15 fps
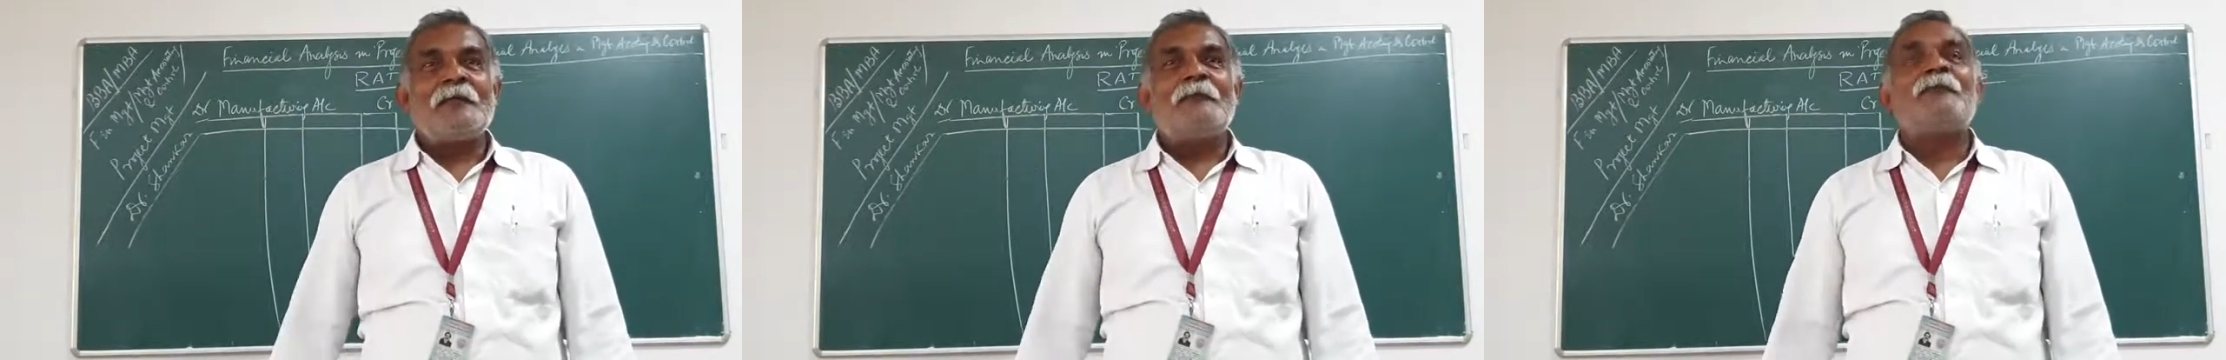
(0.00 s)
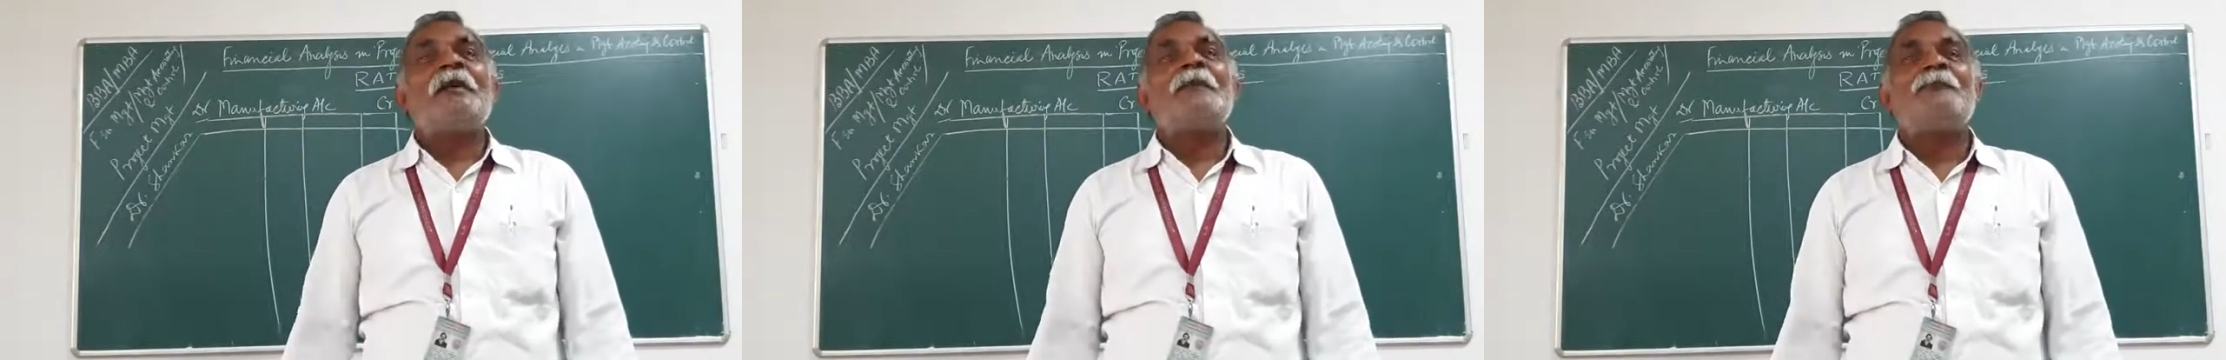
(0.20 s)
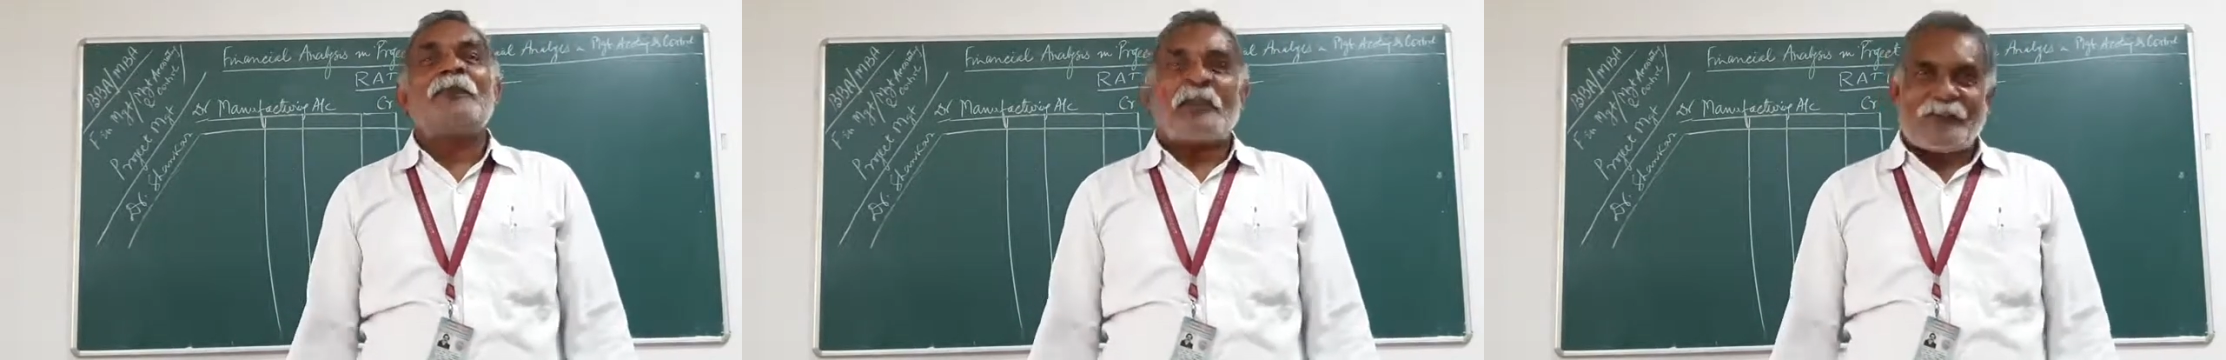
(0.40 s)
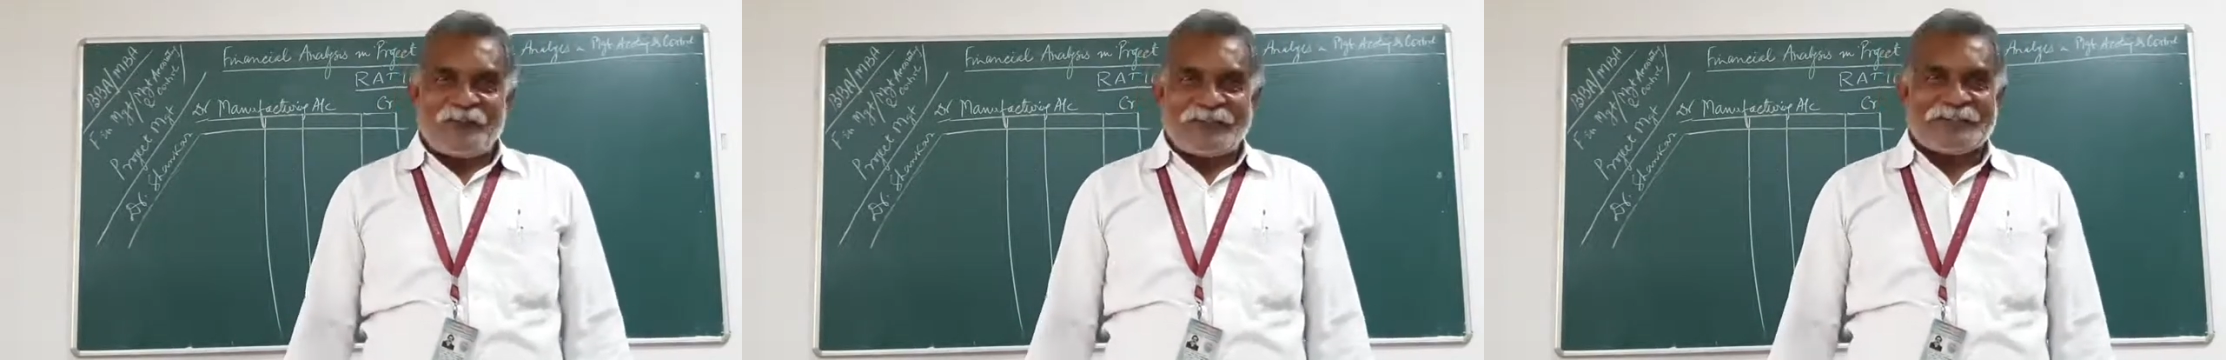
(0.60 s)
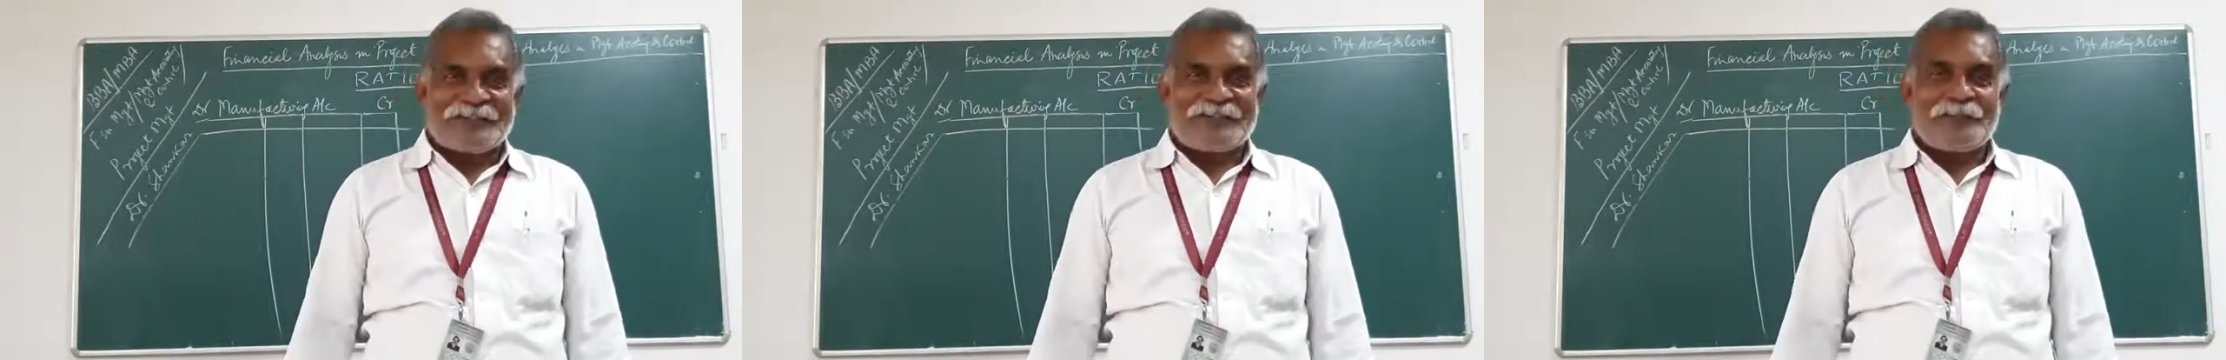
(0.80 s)
in
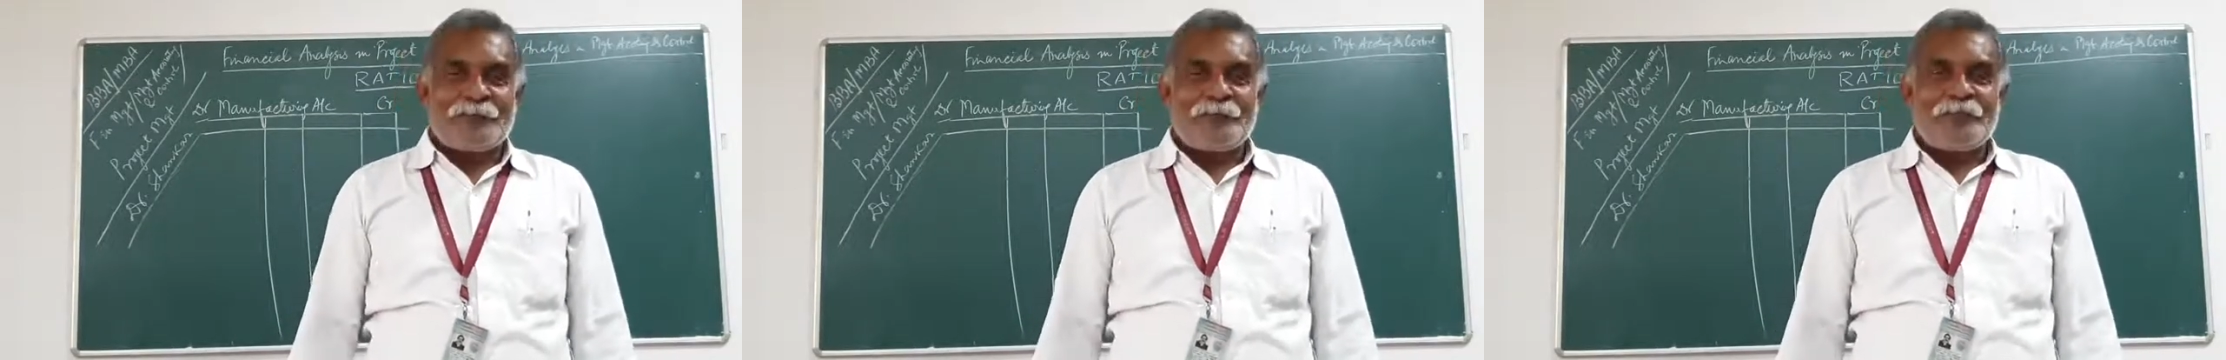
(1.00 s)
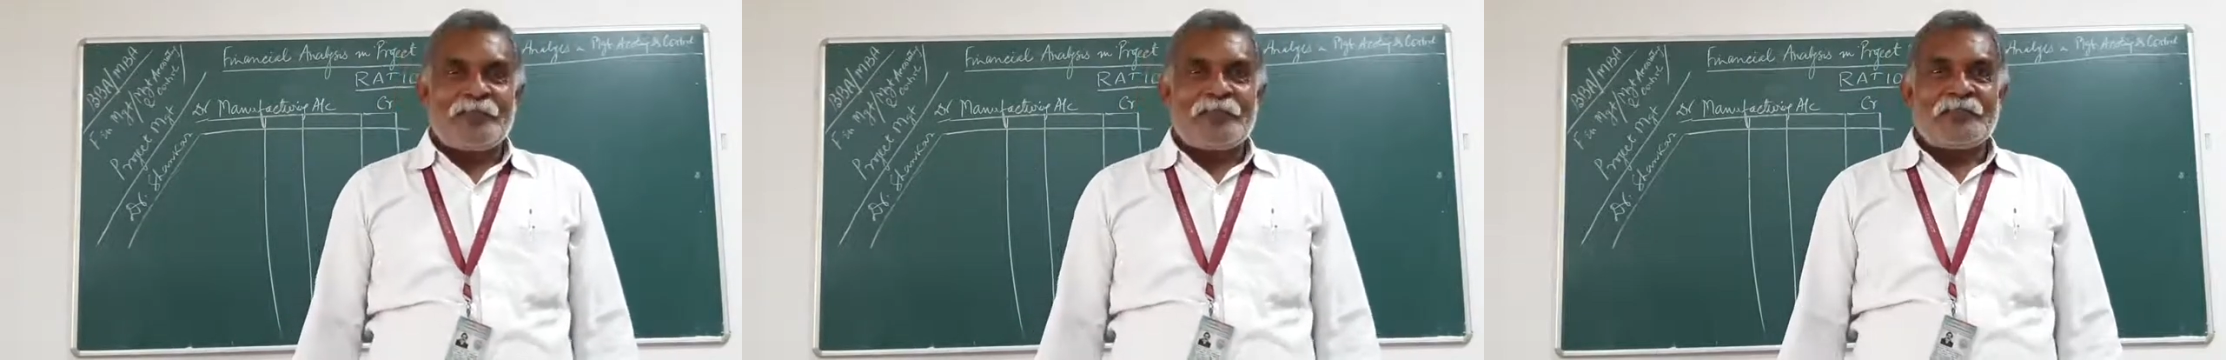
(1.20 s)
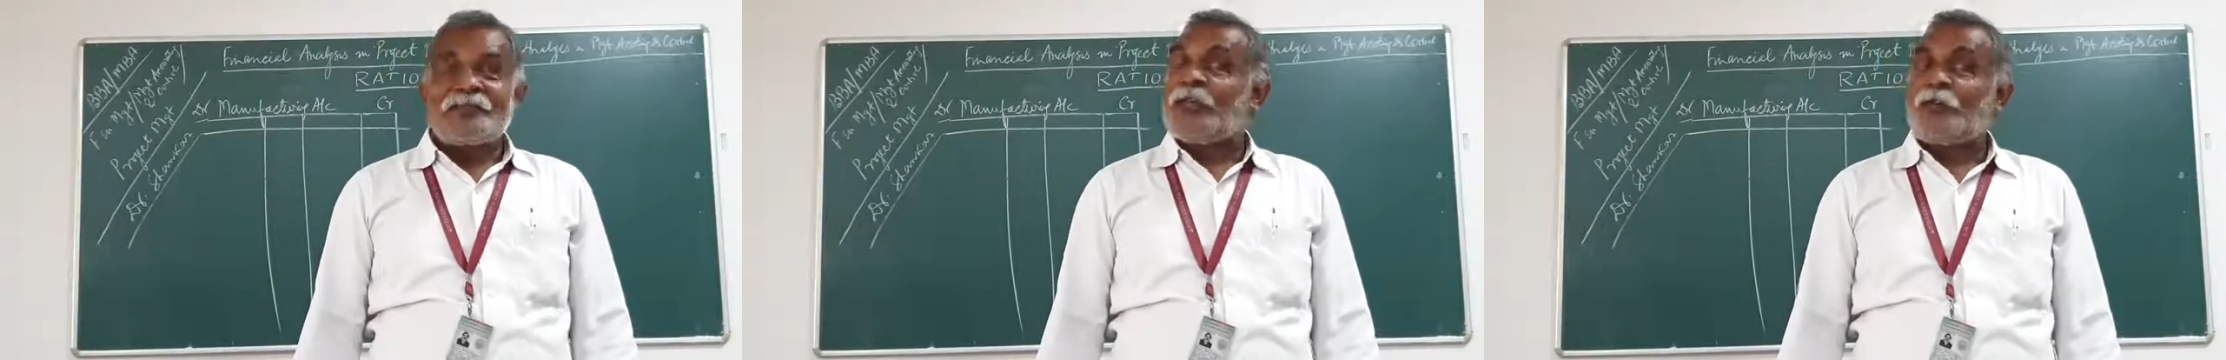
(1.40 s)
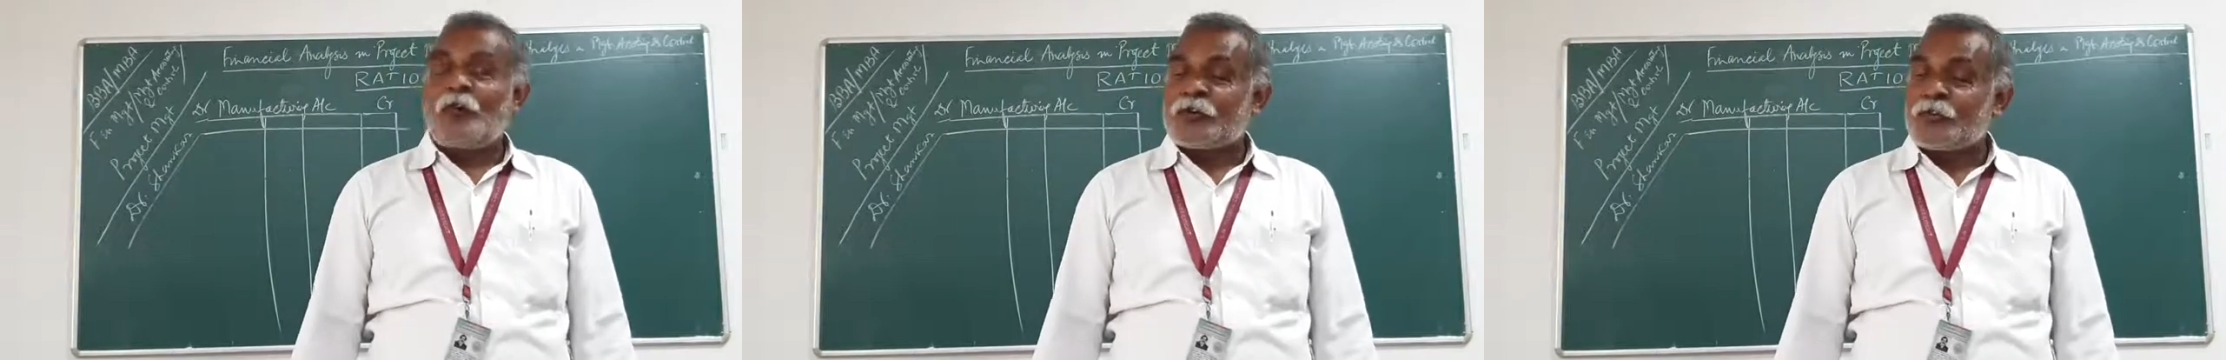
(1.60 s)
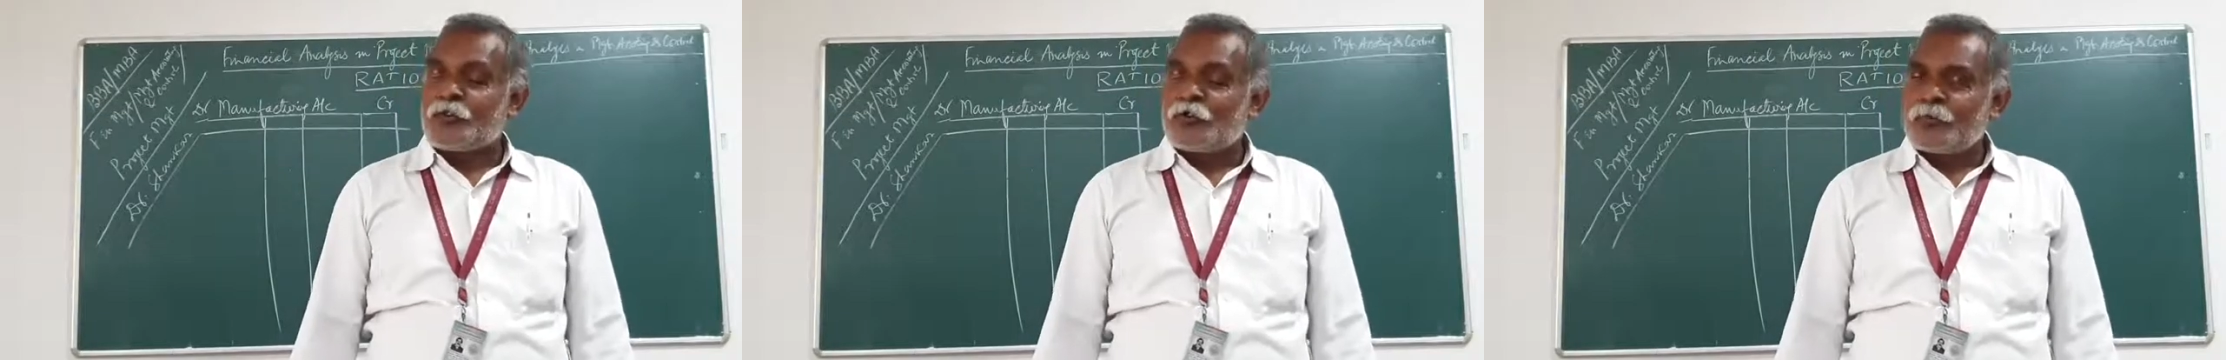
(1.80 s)
breakfast. Then
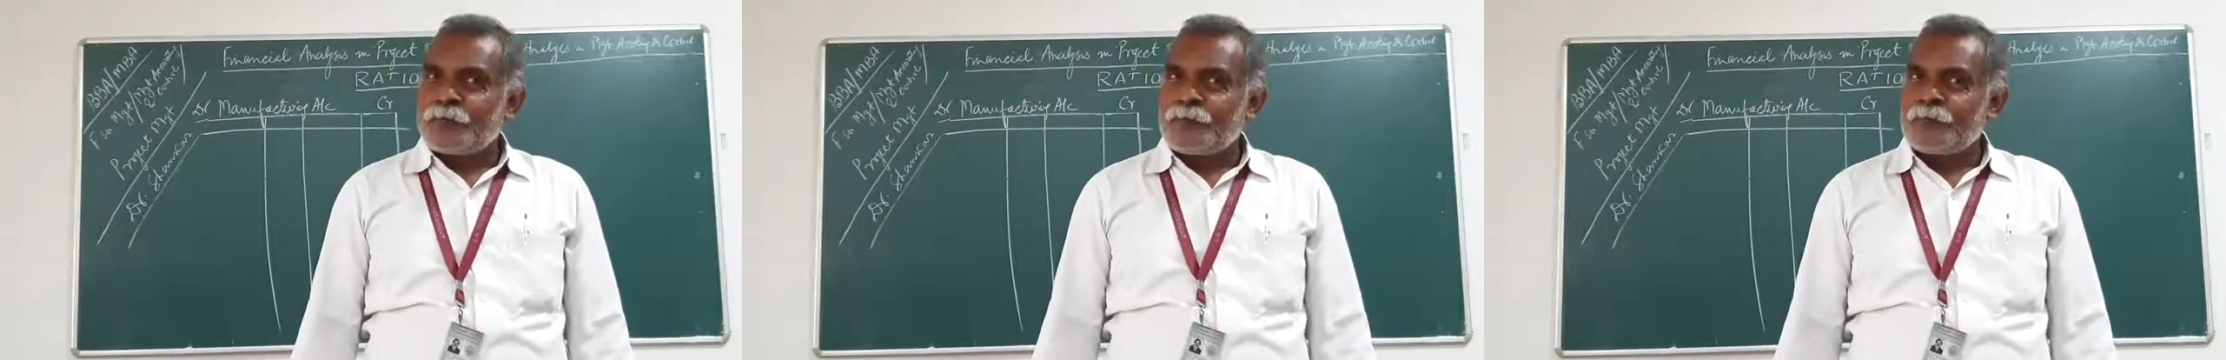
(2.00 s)
what you do?